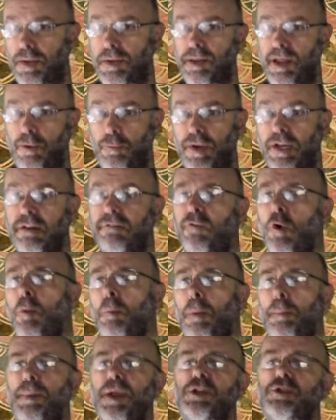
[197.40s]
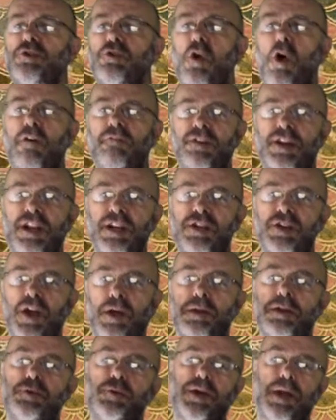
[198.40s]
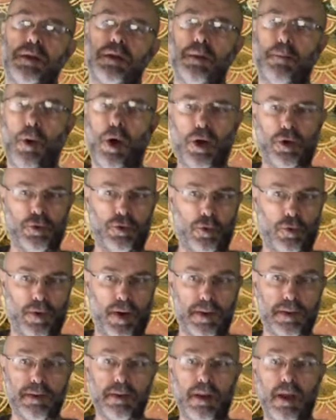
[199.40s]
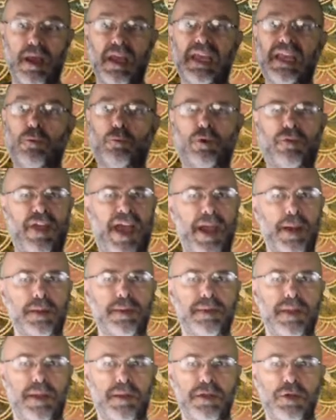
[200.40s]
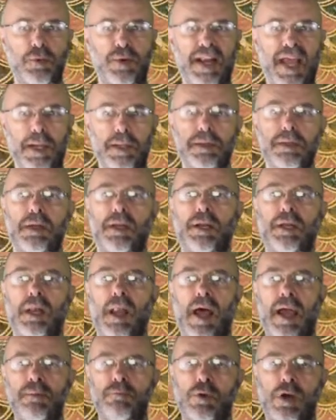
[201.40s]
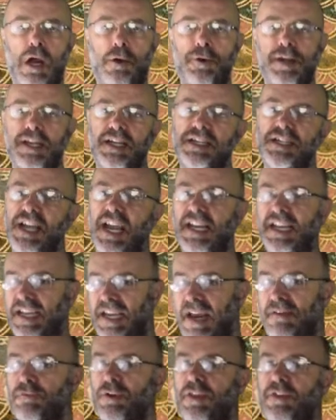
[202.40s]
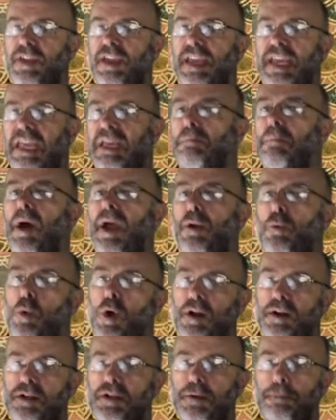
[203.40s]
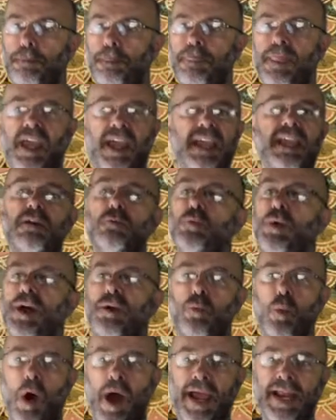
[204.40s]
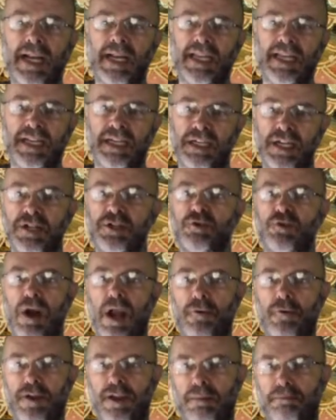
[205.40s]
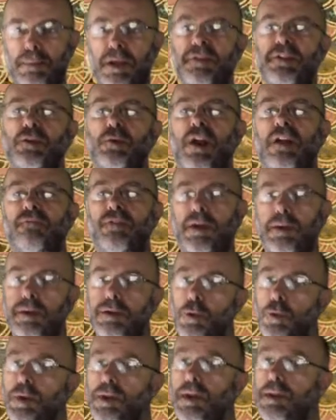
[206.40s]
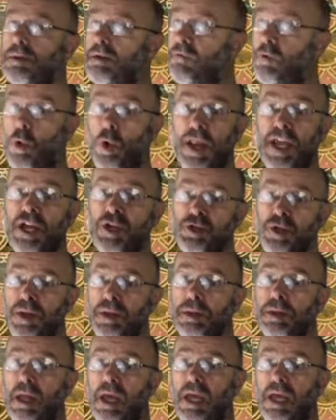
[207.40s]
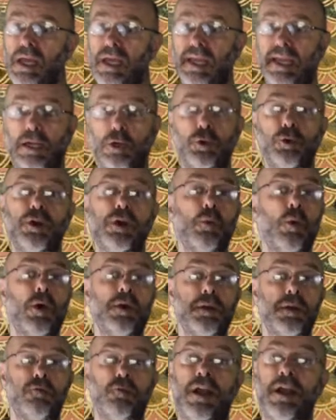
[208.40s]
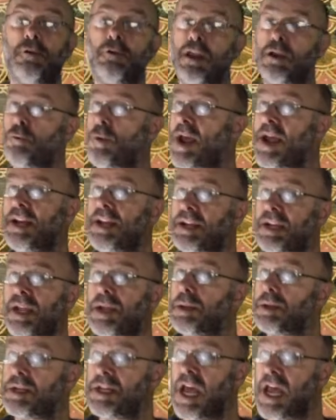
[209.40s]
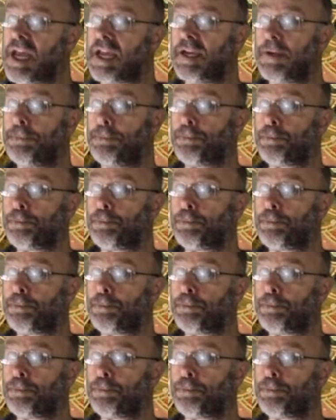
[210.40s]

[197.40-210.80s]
say, we can form a picture of an industrious Apollodorus with access to an excellent library containing everything he might want. He read widely in literary and mythographic sources of all ages, including ones rarely read in his day,